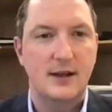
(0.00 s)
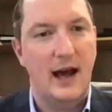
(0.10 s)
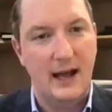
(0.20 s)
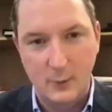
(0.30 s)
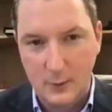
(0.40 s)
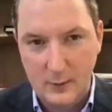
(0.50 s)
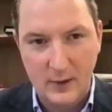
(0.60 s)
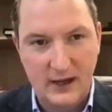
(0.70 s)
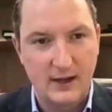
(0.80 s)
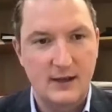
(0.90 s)
and we
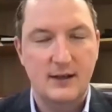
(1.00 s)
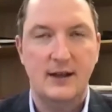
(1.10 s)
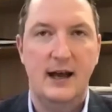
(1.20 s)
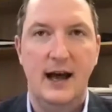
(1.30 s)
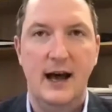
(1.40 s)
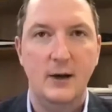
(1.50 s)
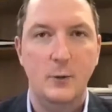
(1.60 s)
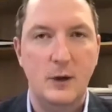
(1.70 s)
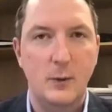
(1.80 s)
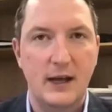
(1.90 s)
waited, and
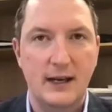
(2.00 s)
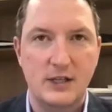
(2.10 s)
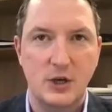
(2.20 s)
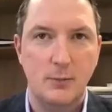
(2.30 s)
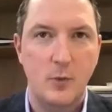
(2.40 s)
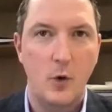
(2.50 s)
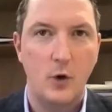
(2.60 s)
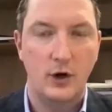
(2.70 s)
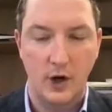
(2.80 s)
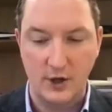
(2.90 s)
we waited some
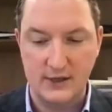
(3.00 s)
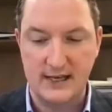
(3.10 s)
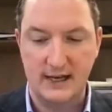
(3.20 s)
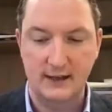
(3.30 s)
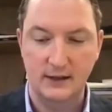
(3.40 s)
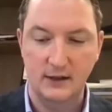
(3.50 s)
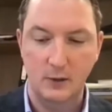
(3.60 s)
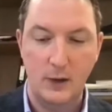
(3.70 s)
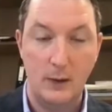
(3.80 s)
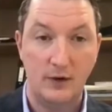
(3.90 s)
more until
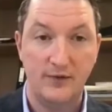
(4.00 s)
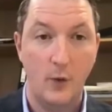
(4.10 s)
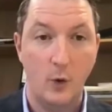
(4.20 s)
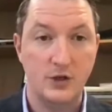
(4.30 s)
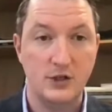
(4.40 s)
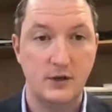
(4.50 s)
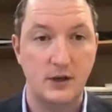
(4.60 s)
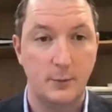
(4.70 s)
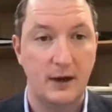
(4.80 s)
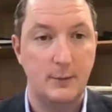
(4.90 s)
we were forced
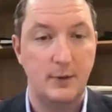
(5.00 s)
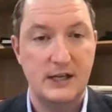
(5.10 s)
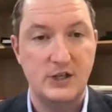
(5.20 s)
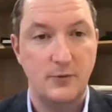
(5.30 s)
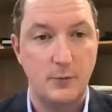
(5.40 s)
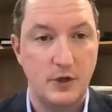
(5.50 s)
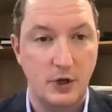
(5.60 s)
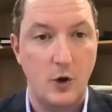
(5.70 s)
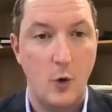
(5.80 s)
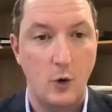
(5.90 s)
to bring the British government to
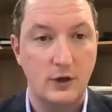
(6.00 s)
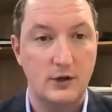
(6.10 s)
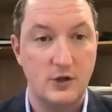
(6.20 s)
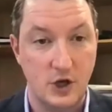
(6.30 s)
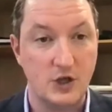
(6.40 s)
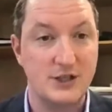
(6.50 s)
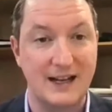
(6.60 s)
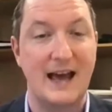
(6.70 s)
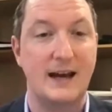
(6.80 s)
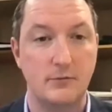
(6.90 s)
court just to
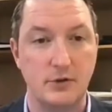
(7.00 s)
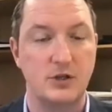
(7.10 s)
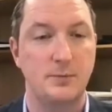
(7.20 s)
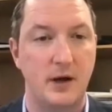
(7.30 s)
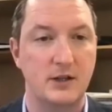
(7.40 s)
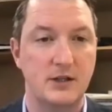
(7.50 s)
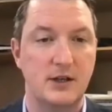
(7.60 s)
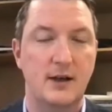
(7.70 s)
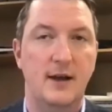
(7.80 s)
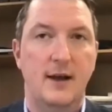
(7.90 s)
get a response.
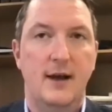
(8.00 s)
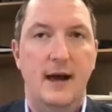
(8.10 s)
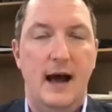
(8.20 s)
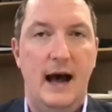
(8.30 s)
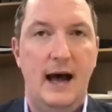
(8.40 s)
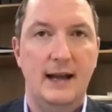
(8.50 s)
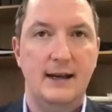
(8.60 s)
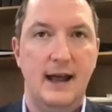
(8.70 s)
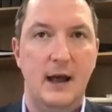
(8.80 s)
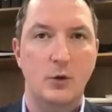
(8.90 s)

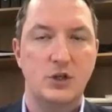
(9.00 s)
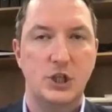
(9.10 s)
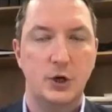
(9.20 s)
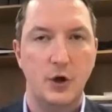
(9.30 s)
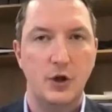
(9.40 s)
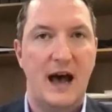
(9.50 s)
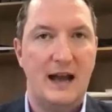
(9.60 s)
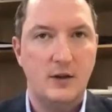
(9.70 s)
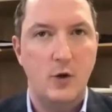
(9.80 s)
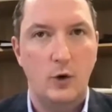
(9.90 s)
And it was through
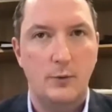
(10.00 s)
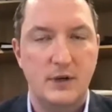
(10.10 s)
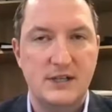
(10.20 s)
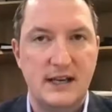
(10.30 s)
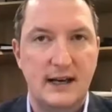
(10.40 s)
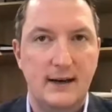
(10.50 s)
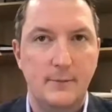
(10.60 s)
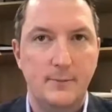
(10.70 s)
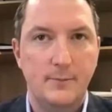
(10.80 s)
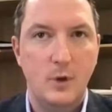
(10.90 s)
that court
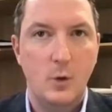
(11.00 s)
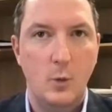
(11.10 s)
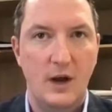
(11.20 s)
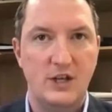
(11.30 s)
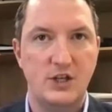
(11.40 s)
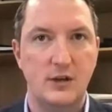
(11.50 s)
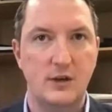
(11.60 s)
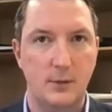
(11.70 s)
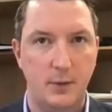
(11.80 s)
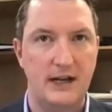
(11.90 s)
proceeding which
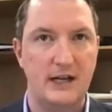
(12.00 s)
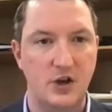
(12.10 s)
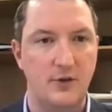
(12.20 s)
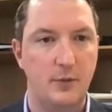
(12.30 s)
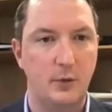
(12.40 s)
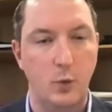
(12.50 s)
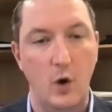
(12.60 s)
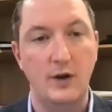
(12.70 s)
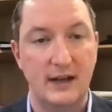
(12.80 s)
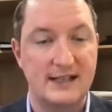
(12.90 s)
the British government,
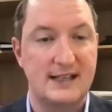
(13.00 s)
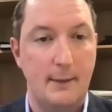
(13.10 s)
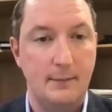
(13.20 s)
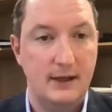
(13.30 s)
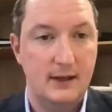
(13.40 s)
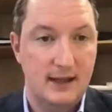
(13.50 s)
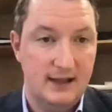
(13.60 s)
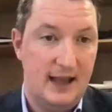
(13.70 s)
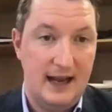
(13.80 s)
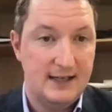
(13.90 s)
one, accepted
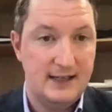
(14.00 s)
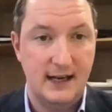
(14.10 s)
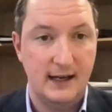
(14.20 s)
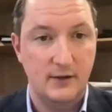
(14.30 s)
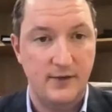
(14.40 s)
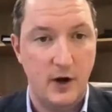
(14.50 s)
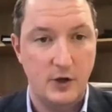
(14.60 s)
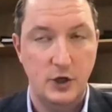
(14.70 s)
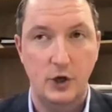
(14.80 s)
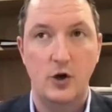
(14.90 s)
that they had taken far
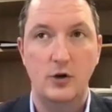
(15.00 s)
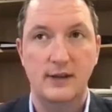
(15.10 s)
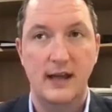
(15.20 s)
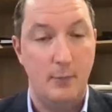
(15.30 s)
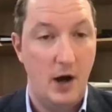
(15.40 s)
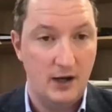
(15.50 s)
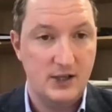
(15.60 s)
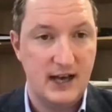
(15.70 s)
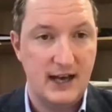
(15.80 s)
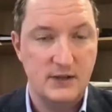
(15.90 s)
too long. They
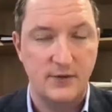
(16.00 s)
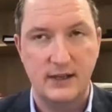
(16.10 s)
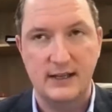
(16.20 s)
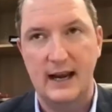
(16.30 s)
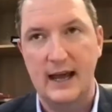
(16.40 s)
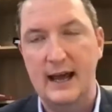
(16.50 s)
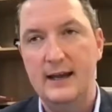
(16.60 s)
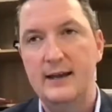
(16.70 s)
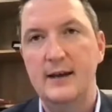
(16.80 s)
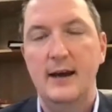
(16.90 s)
apologised for the
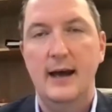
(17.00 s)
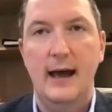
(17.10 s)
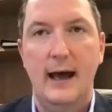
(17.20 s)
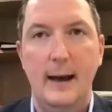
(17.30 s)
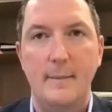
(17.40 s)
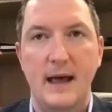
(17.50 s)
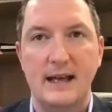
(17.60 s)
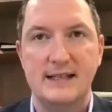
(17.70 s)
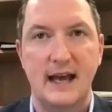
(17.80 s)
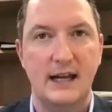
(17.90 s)
delay, a
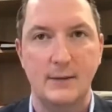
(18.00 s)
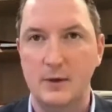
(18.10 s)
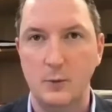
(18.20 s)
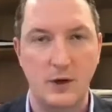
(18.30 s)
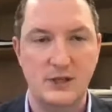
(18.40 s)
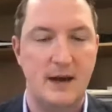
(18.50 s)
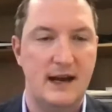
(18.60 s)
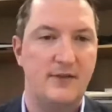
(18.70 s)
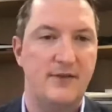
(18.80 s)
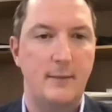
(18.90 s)
sentiment which
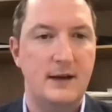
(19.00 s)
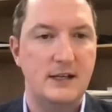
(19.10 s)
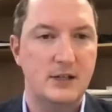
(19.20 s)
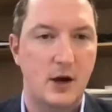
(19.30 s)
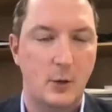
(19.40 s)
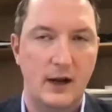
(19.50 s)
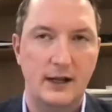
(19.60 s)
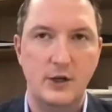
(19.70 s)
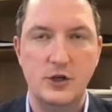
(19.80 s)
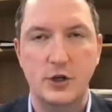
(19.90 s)
many families are well
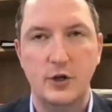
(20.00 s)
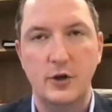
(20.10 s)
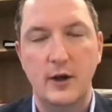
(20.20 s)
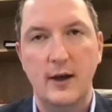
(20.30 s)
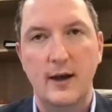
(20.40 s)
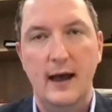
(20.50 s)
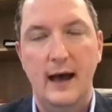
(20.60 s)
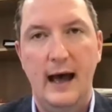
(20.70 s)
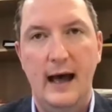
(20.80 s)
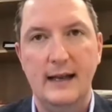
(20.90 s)
used to.
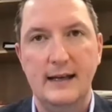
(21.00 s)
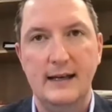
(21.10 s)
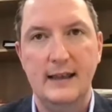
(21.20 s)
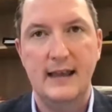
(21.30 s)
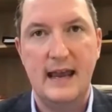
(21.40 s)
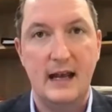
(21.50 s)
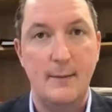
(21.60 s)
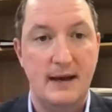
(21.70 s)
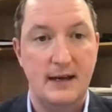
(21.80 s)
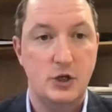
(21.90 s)
And they
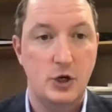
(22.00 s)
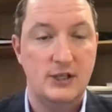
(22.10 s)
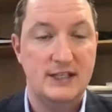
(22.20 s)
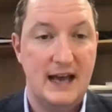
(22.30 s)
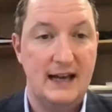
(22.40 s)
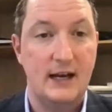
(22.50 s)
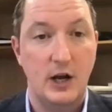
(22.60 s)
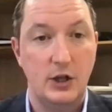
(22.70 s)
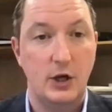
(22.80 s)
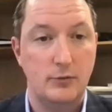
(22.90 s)
committed to setting
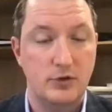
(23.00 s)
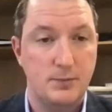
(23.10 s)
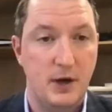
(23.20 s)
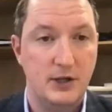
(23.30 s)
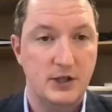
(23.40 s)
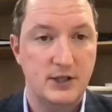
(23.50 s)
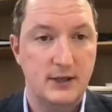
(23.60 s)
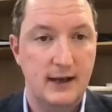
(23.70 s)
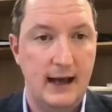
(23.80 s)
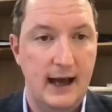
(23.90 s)
out their
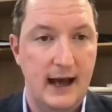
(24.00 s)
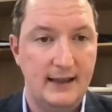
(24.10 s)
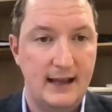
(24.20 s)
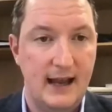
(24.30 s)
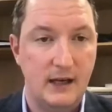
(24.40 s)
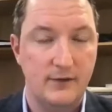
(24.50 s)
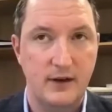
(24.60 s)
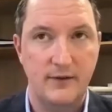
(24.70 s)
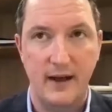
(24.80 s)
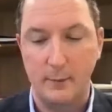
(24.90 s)
response at the end of
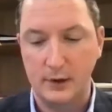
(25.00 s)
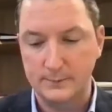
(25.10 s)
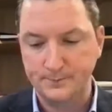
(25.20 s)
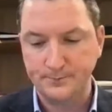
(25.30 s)
November.